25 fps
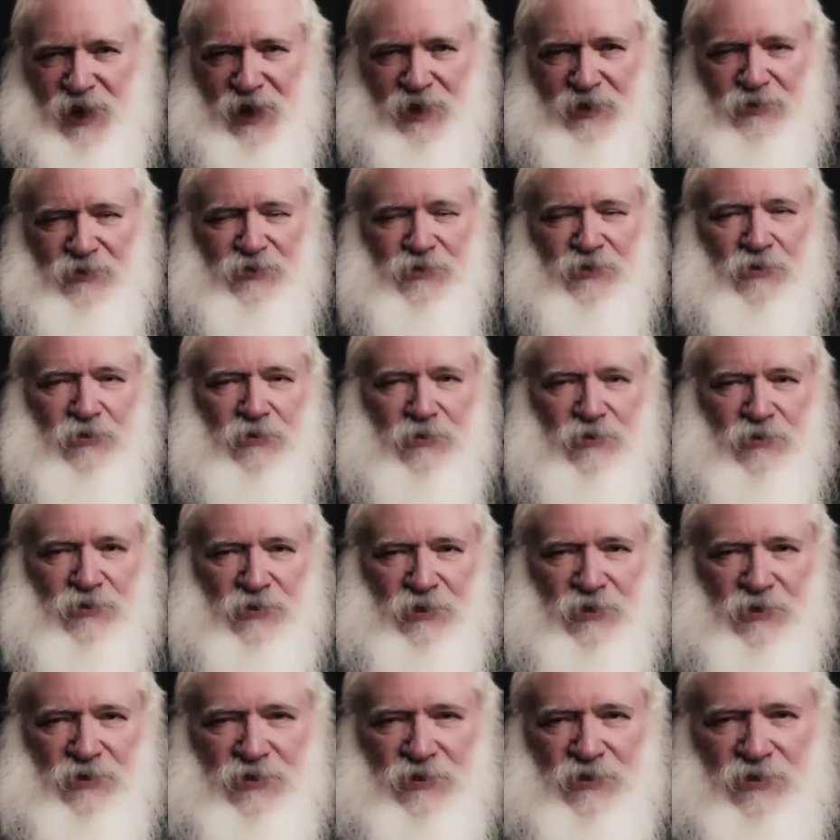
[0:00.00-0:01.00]
and
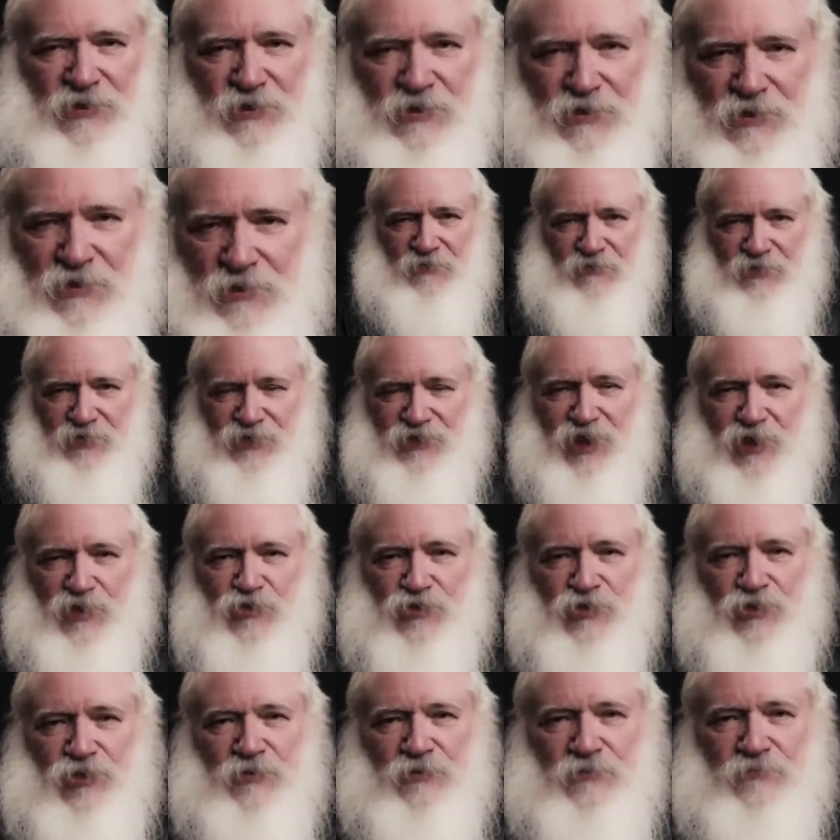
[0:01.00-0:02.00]
answers, it's
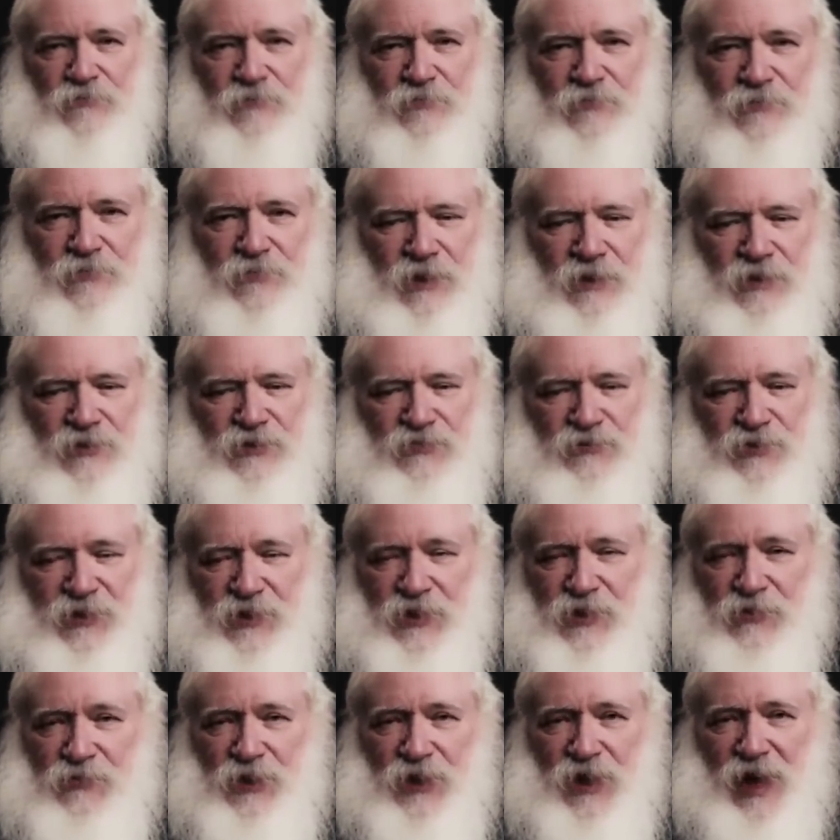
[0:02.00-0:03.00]
conversation. It's
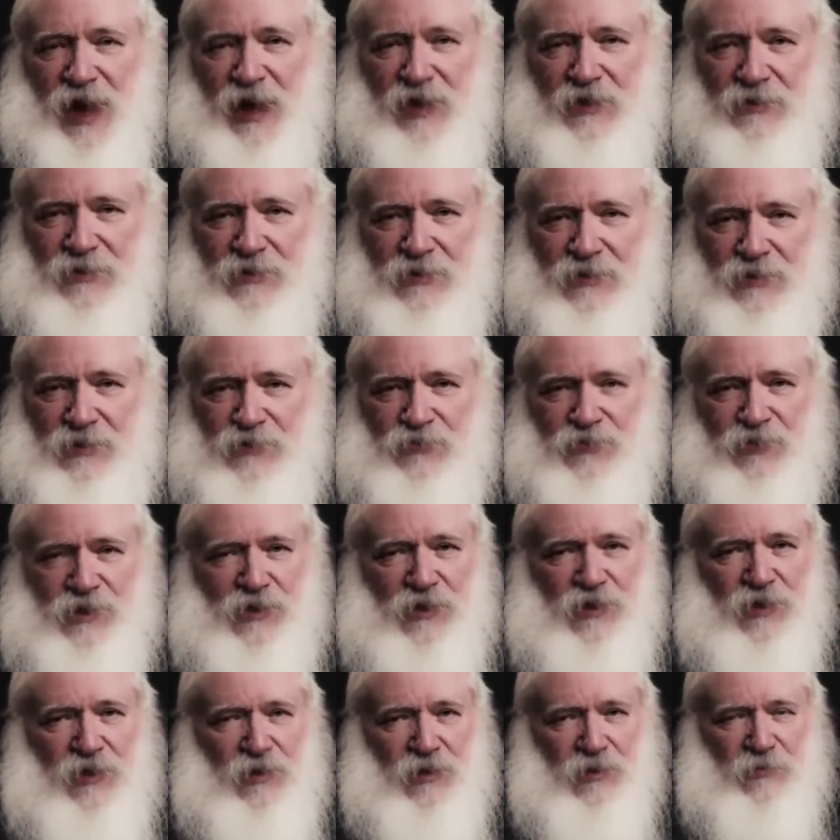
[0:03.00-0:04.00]
really relaxed, it's
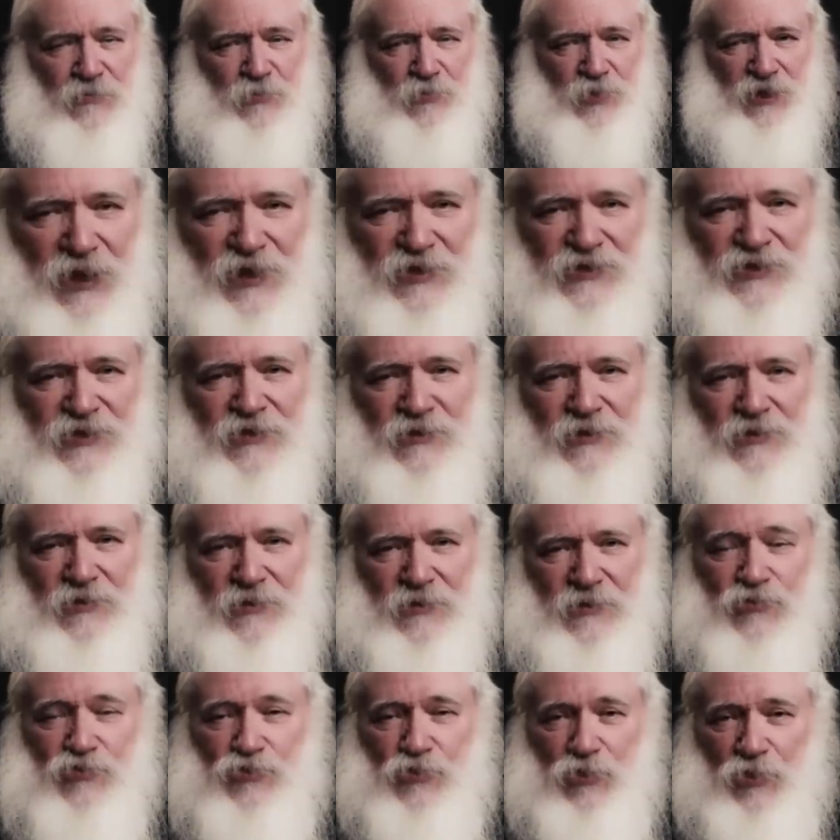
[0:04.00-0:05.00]
really
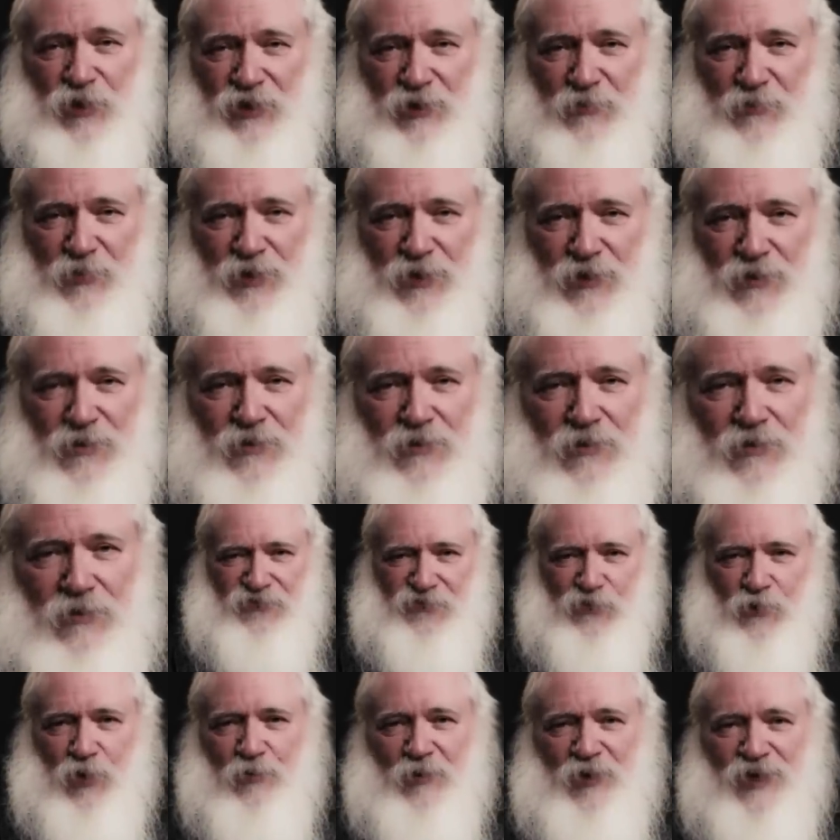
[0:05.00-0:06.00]
pleasant, enjoyable,
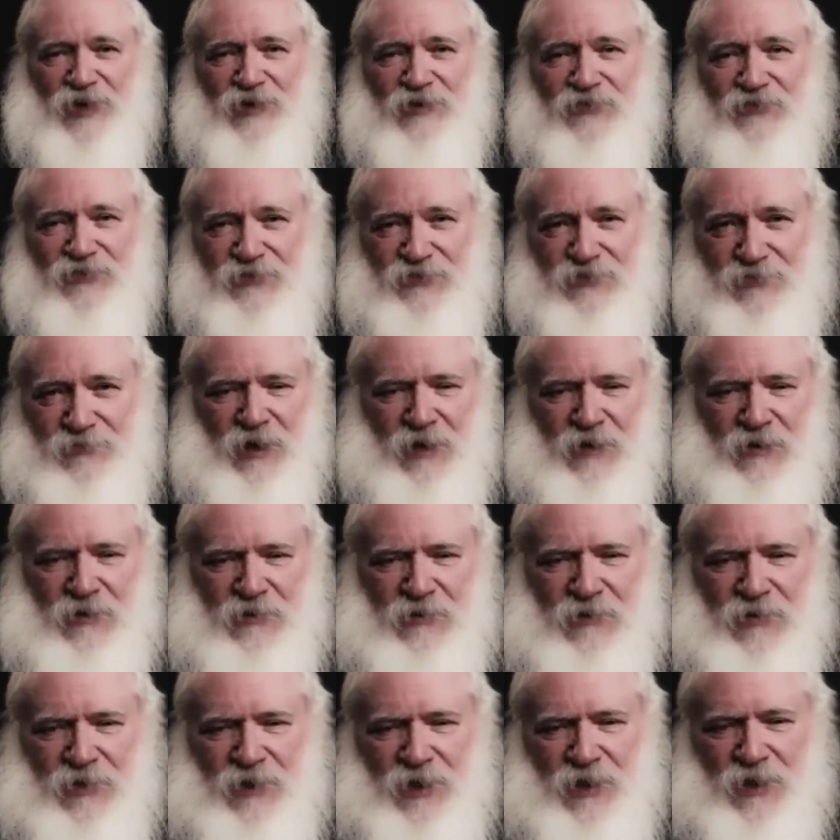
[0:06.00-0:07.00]
informative,
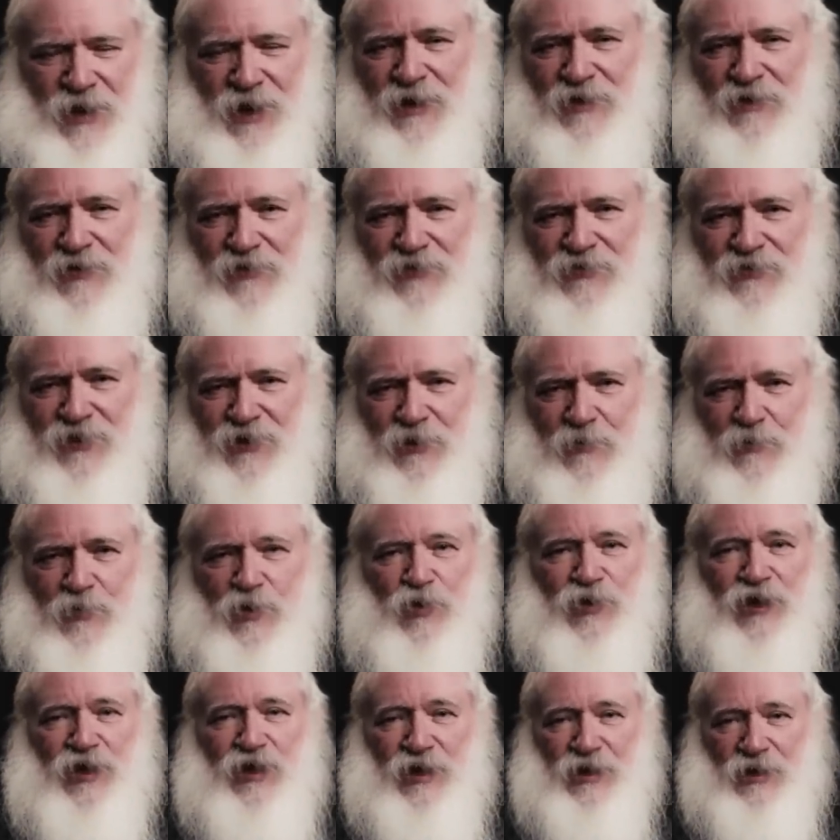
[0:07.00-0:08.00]
and uh, kind of
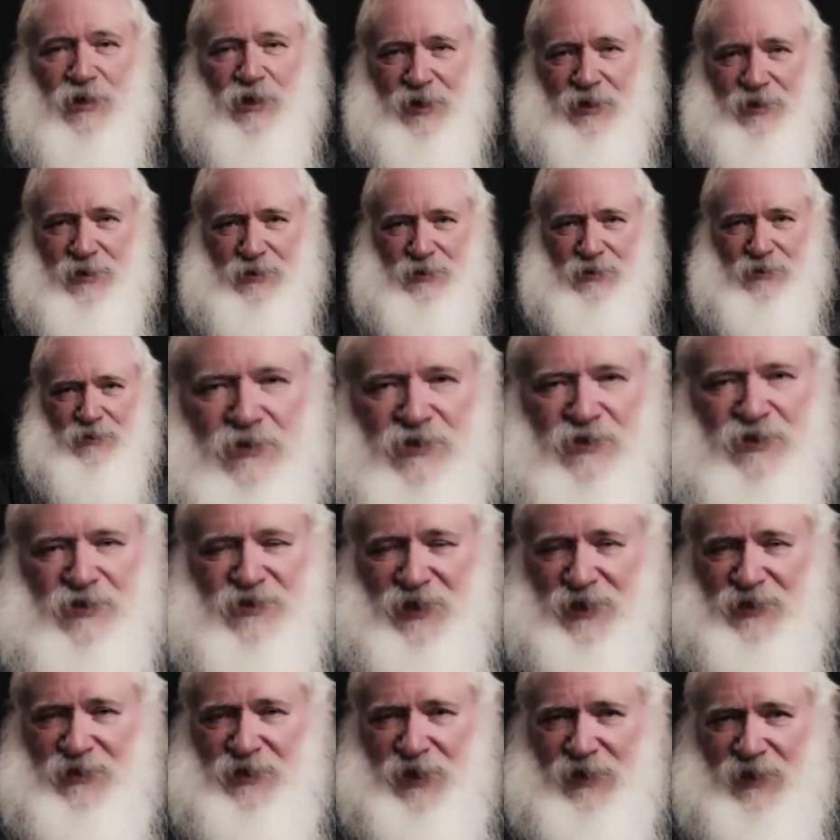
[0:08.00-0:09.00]
community-like. It's a
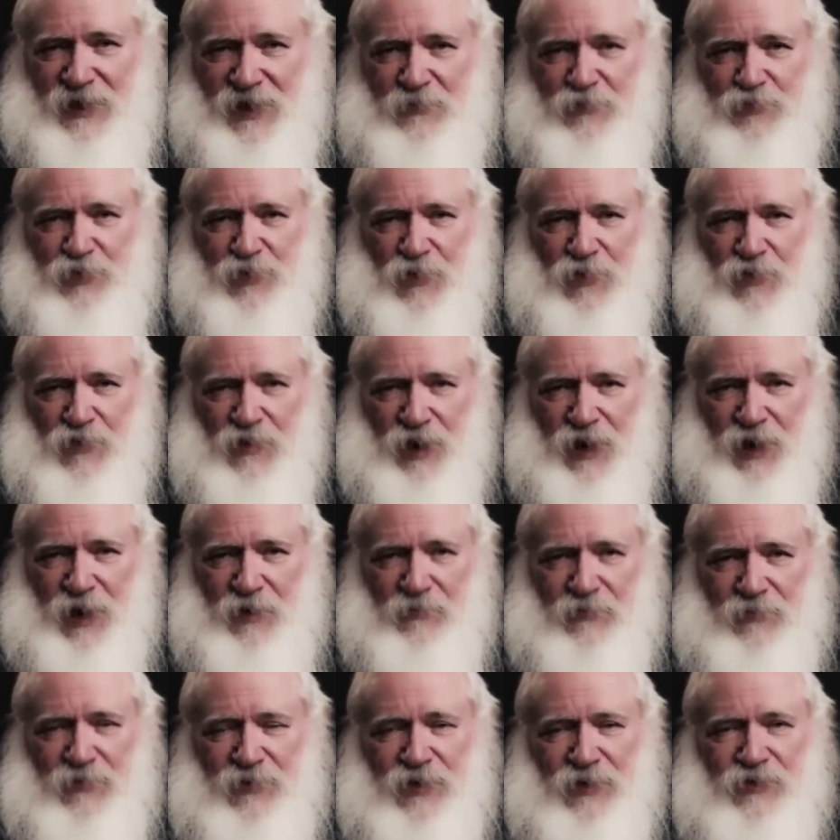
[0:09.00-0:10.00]
Sunday night
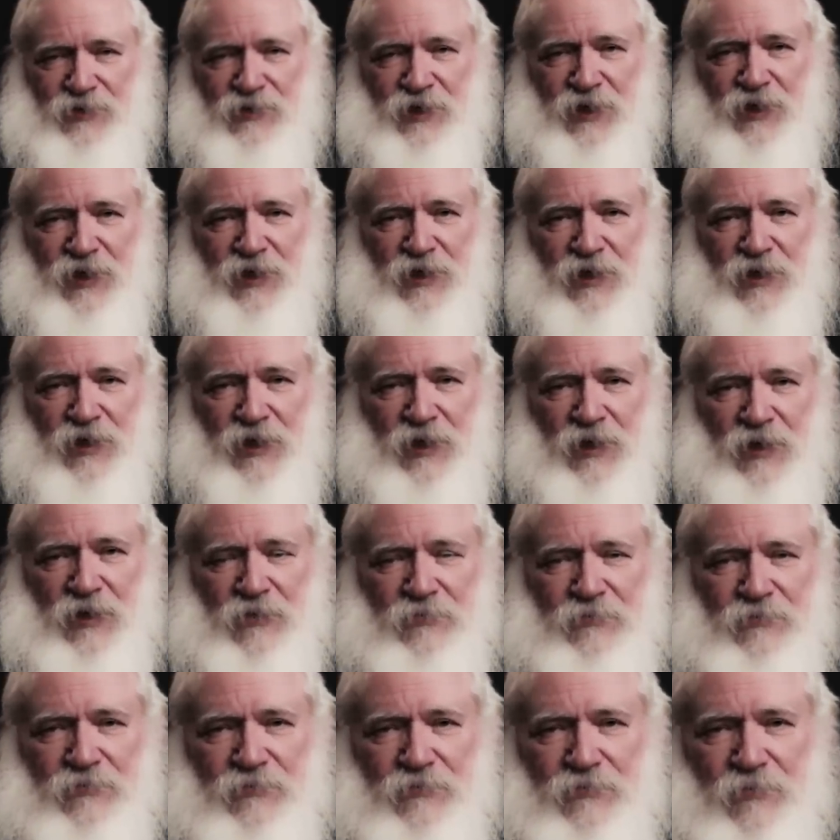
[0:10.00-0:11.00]
program, there's a
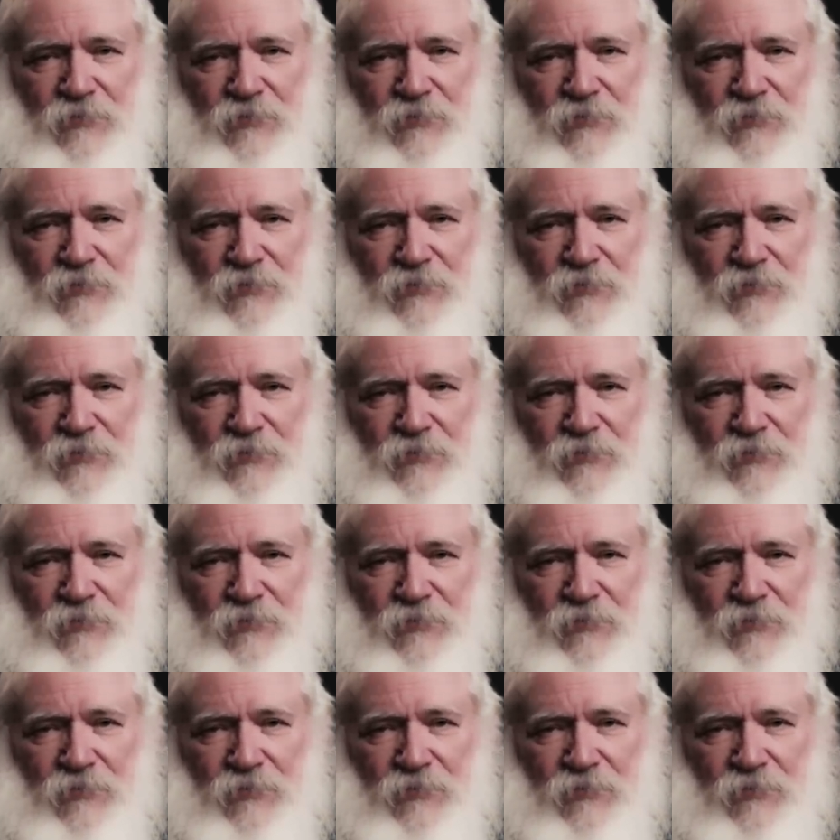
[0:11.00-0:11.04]
um,